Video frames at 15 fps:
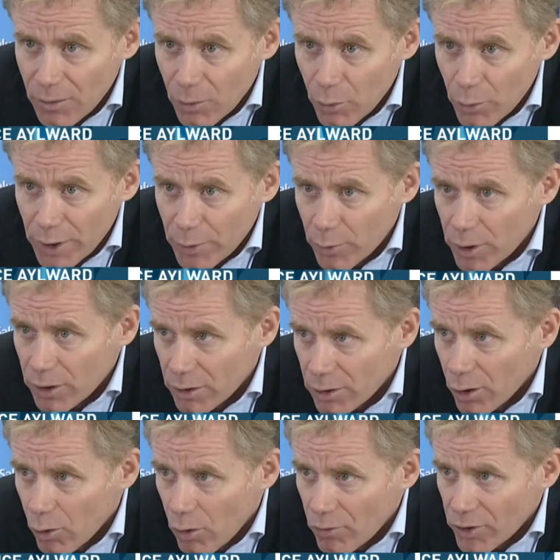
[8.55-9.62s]
We will
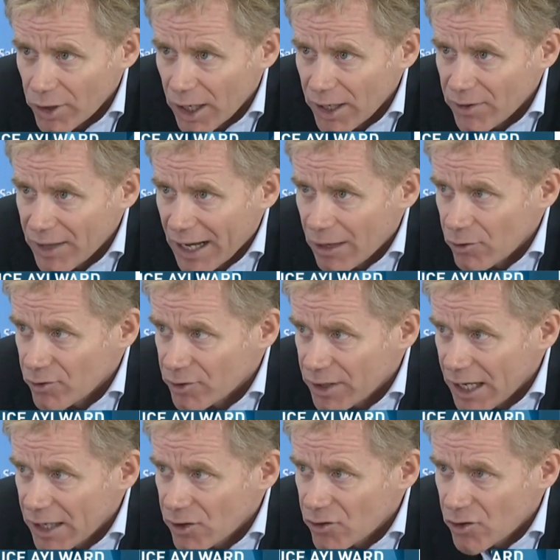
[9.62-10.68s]
go over 9,000
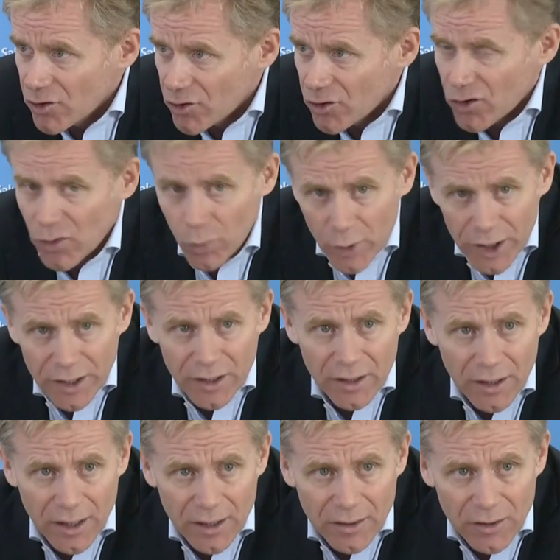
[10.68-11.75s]
cases this week.
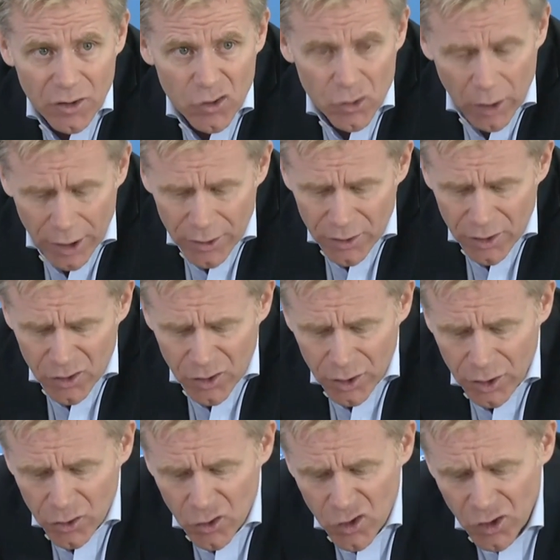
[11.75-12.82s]
This trend, as you
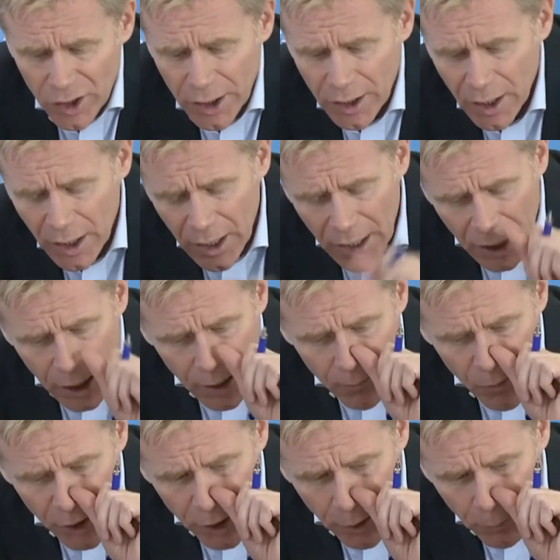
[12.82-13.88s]
can see,
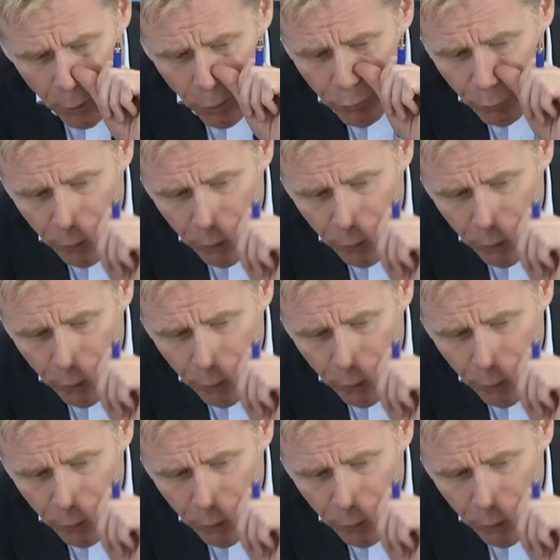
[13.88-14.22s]
the number of